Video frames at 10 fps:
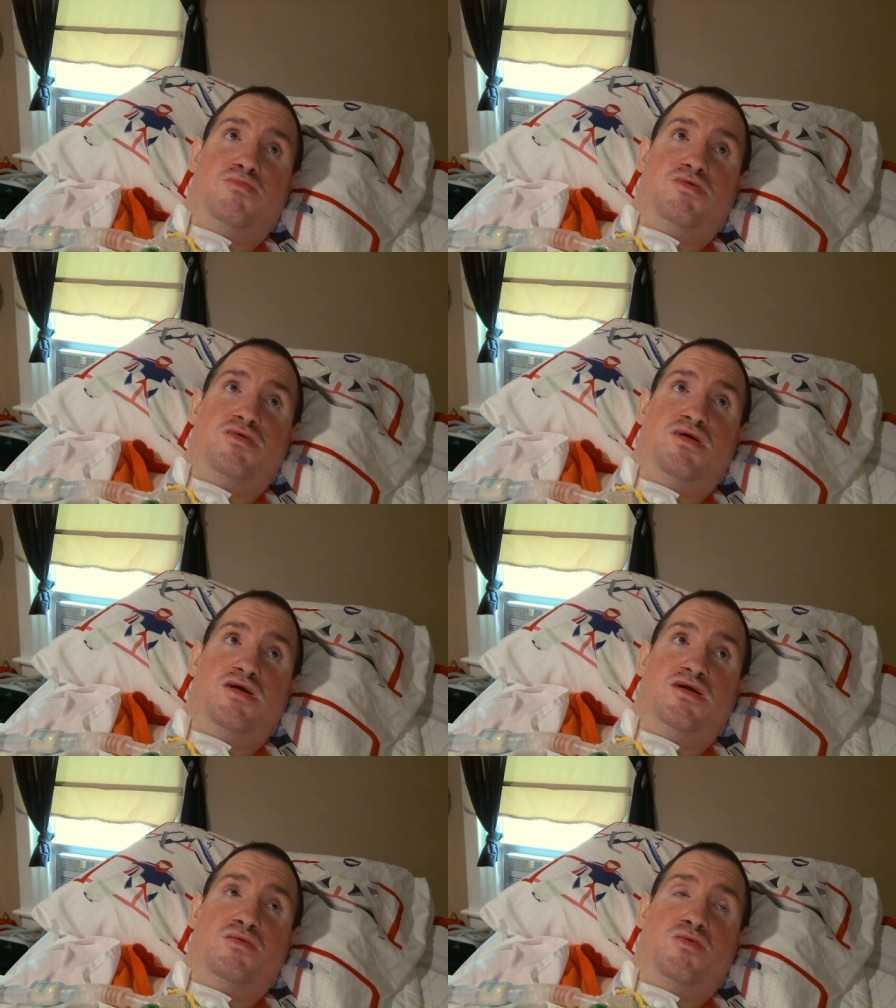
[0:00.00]
He was
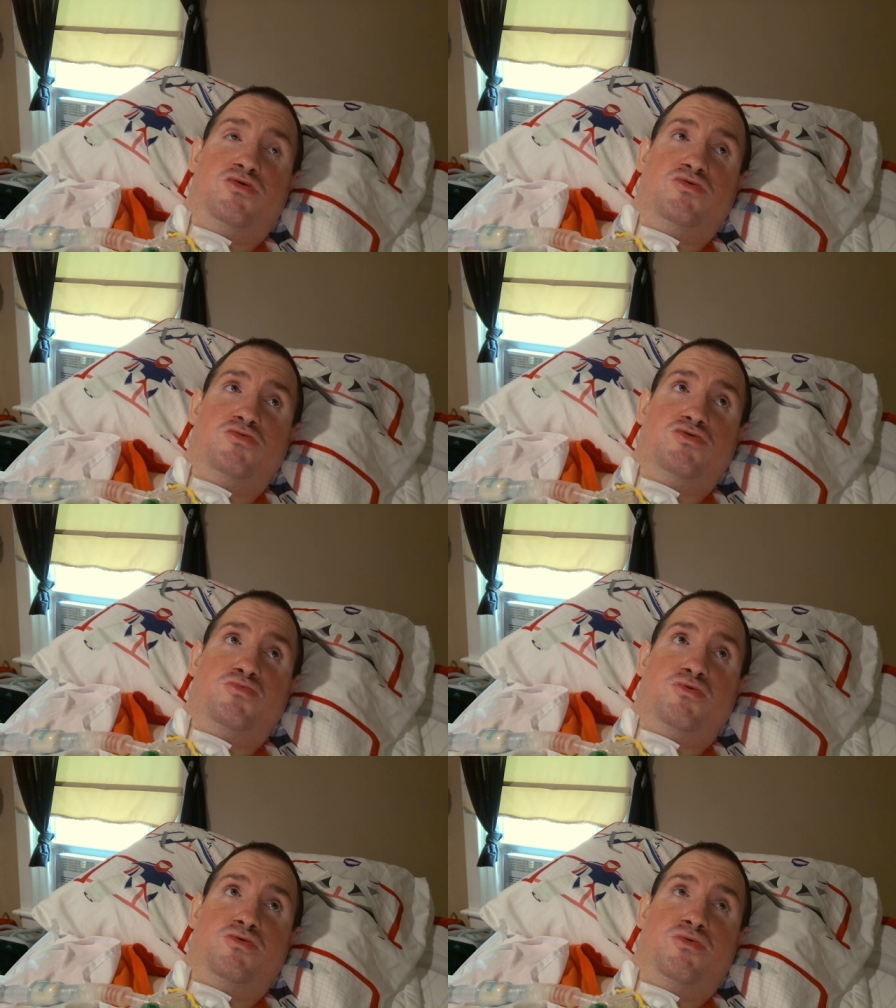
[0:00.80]
he could also
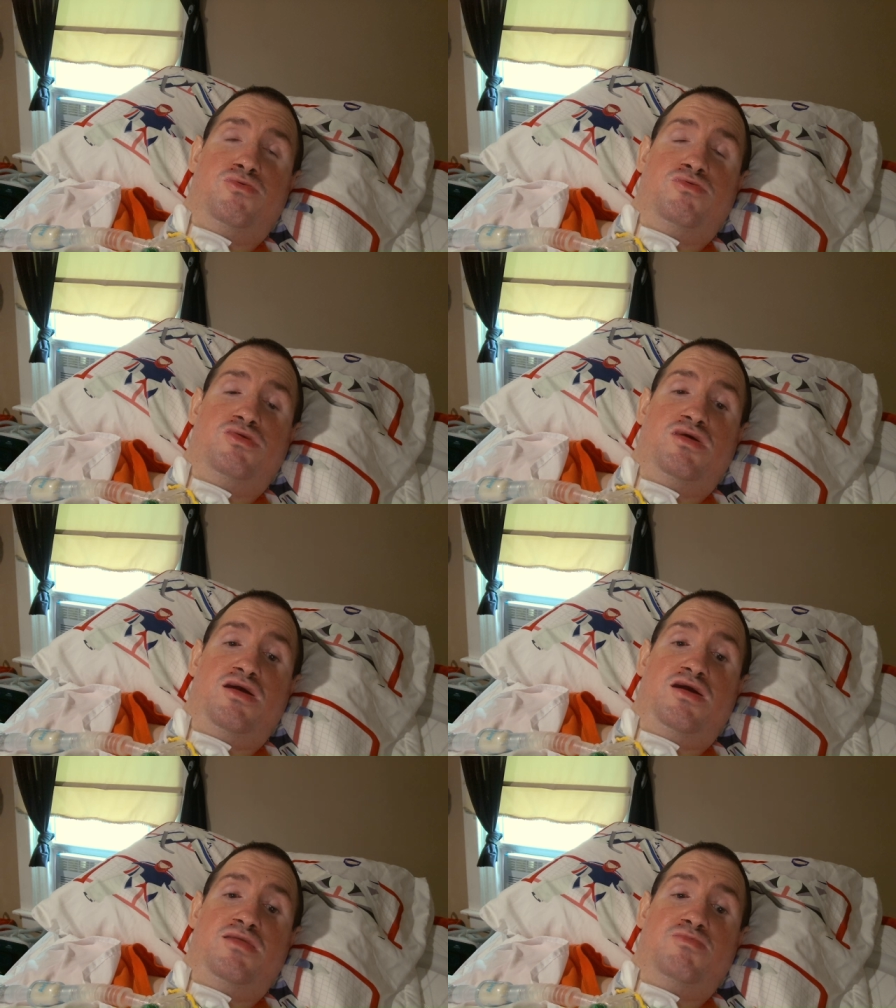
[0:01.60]
score goals,
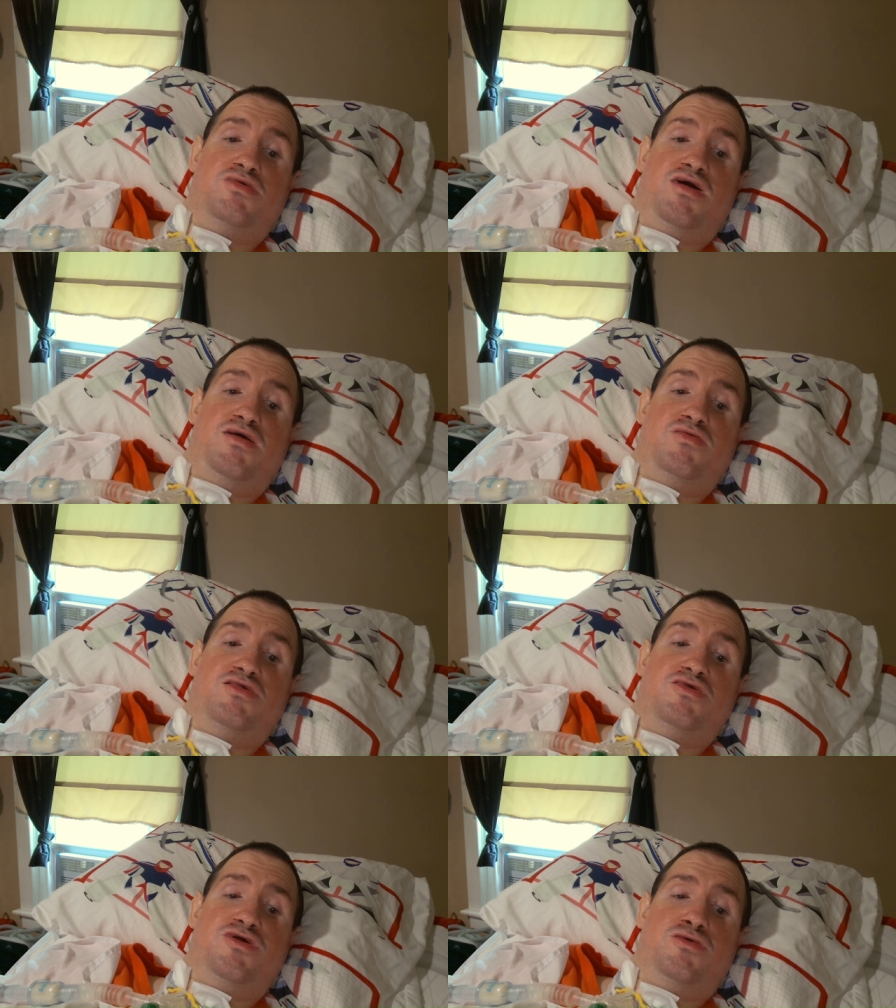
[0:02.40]
and he was highly
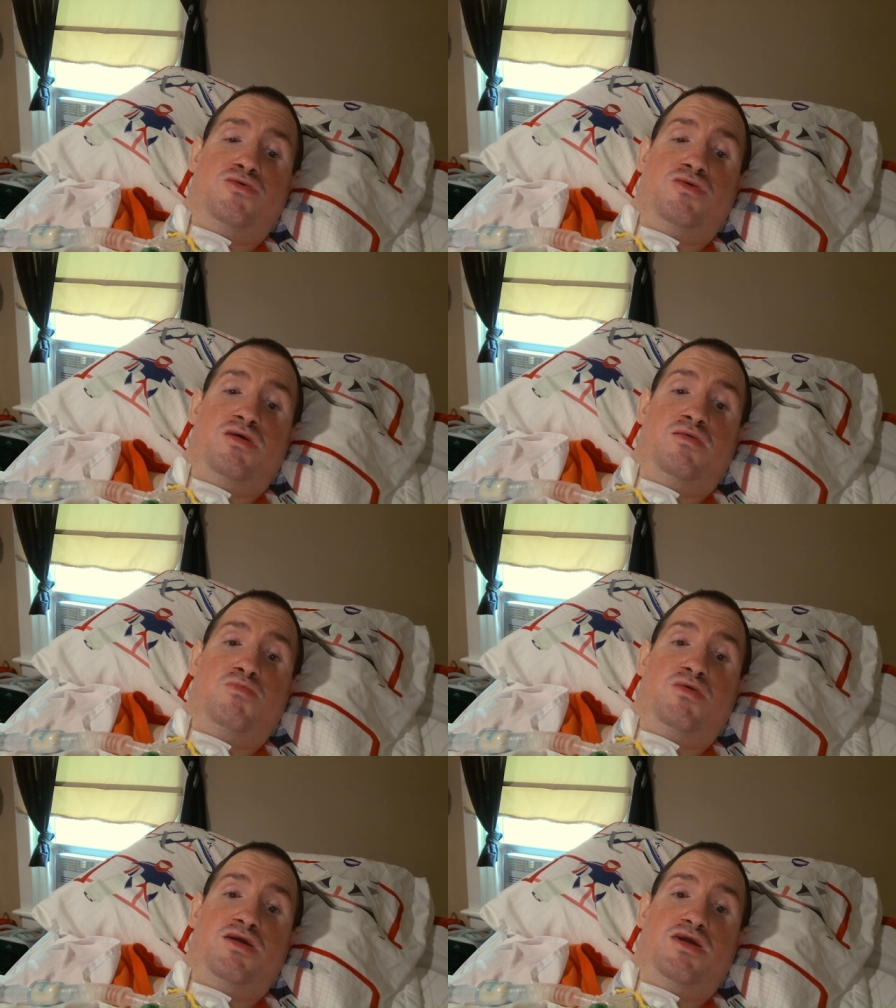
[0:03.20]
skilled
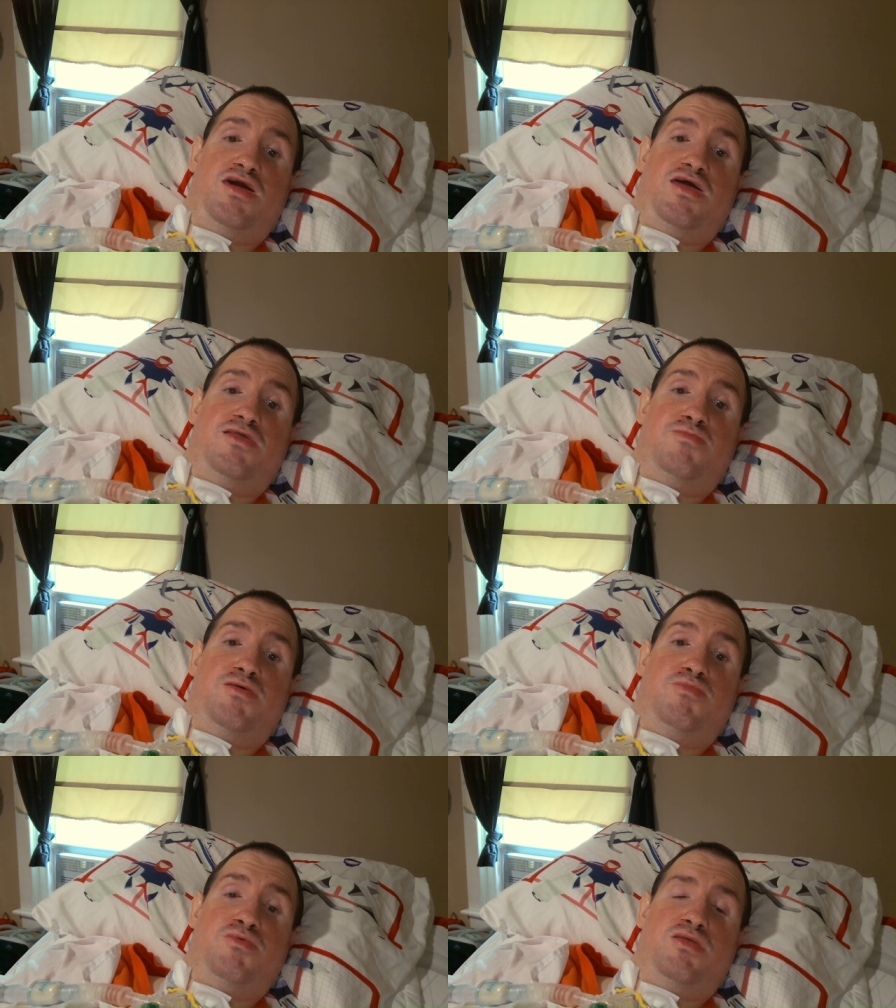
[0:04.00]
when he had to
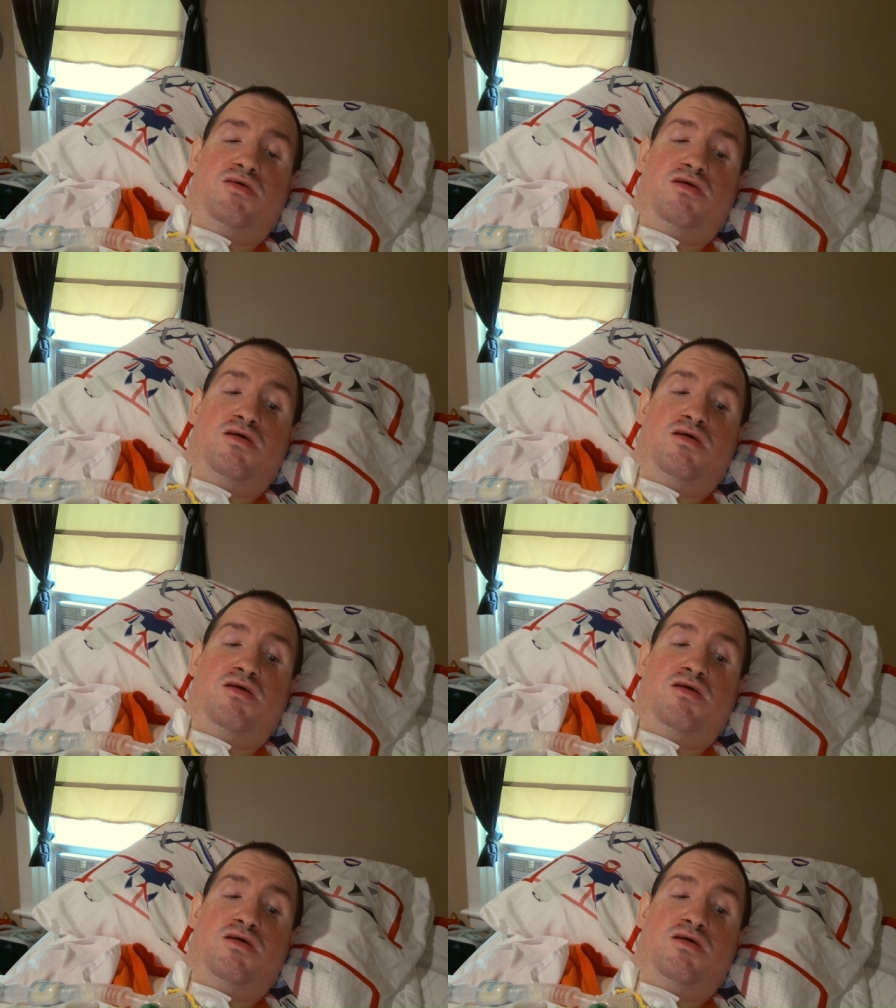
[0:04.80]
be. But